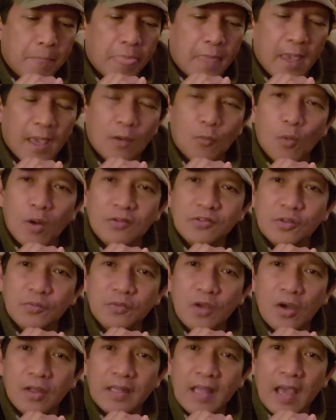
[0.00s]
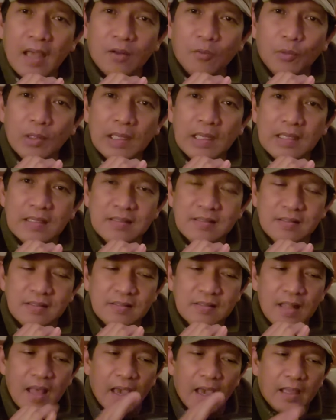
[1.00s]
And once you've done that, release the
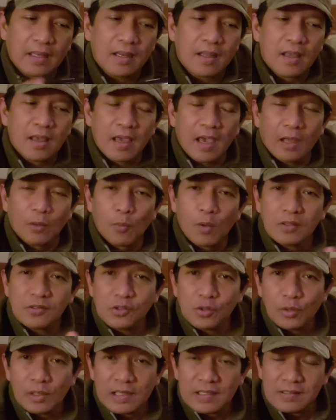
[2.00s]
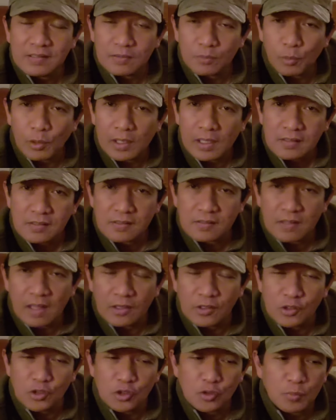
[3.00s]
slide. And once you release the
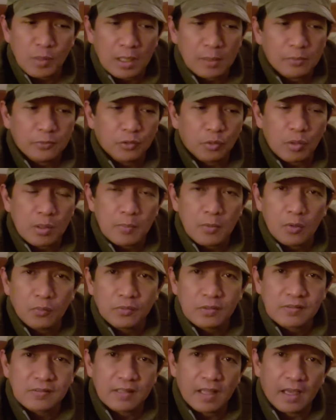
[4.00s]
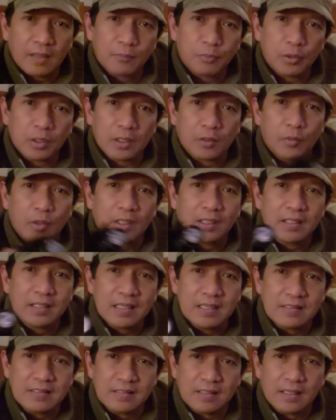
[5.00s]
slide, you should be able to remove the slide pretty quick and
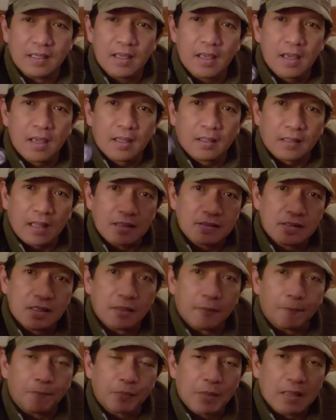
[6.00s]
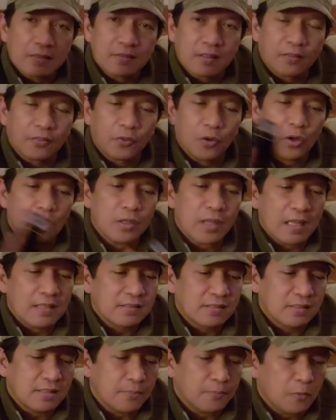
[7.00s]
easy. That's it. That's the third and
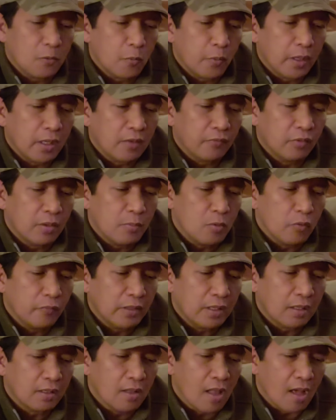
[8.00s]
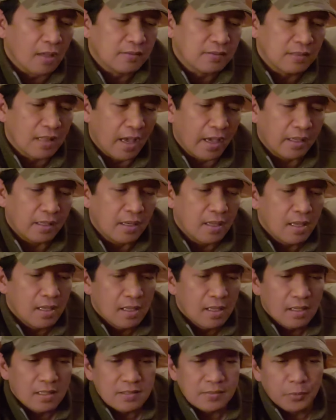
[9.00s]
simple way of removing a Glock slide.
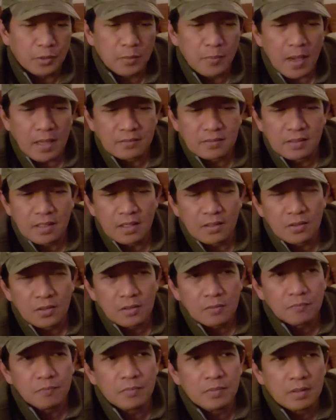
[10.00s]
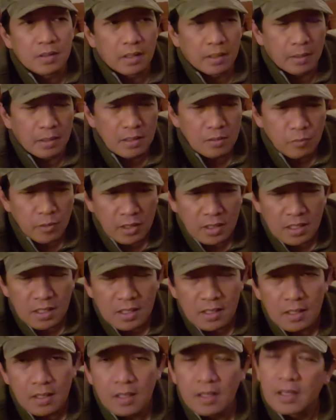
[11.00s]
Let's put it back together, get it ready,
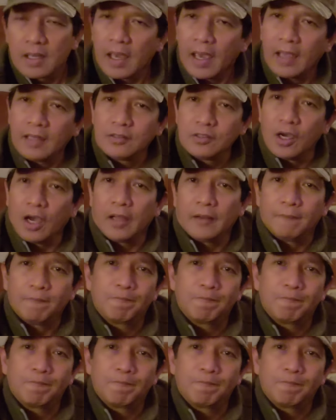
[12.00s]
and done.